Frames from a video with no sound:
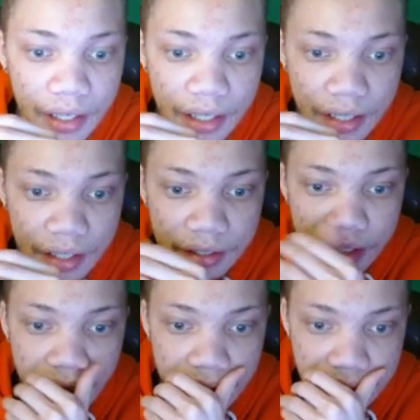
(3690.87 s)
And
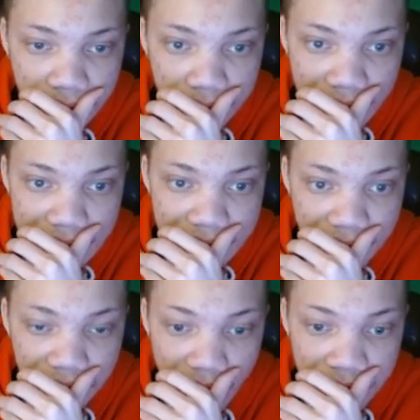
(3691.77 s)
yeah, so like I said,
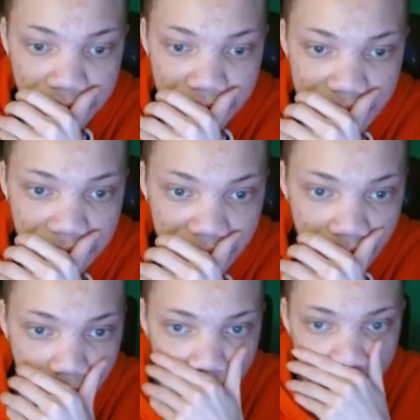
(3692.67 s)
if y'all enjoyed this
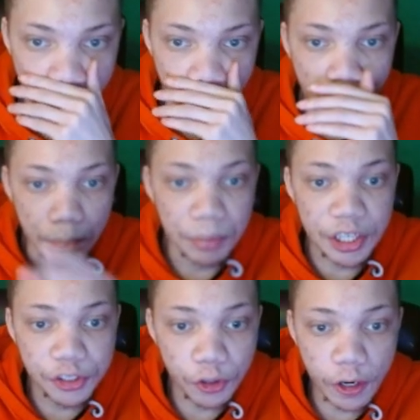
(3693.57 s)
video, be
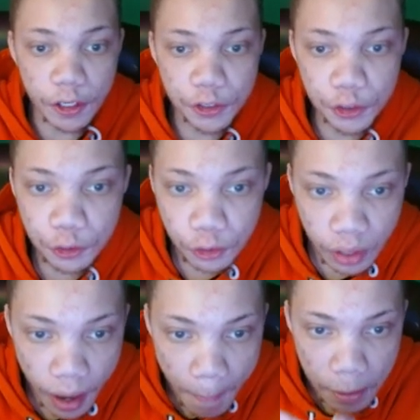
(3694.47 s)
sure to
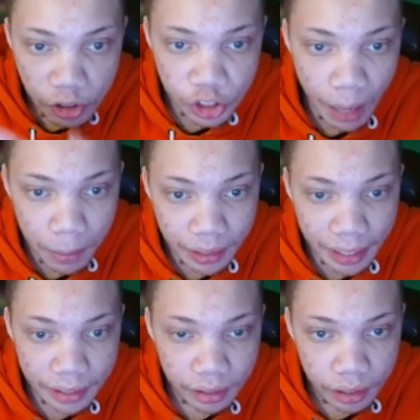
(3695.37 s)
drop a
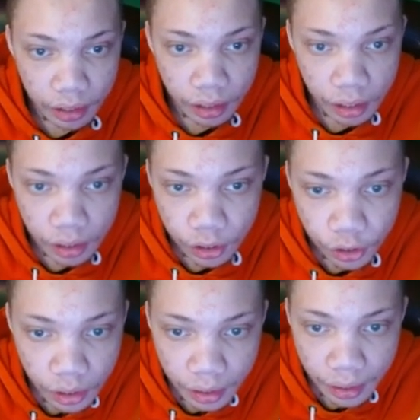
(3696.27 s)
like.
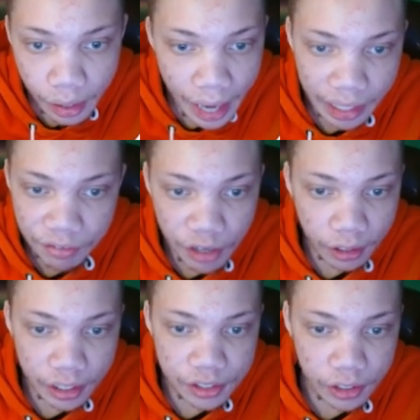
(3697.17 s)
I gave y'all a
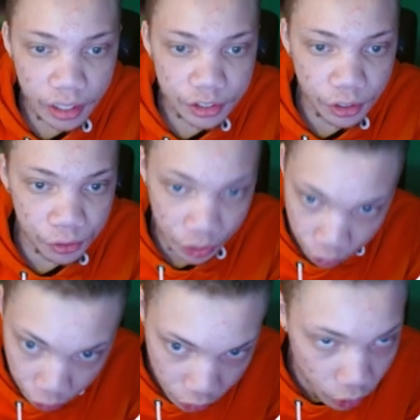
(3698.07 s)
lot of sauce, so you
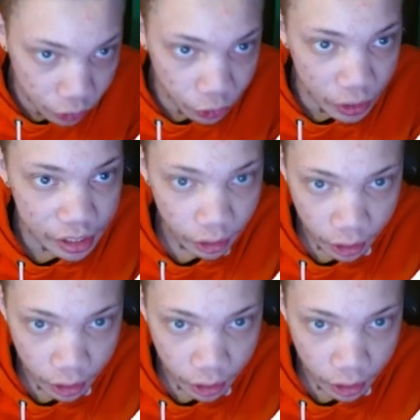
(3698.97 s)
can look through this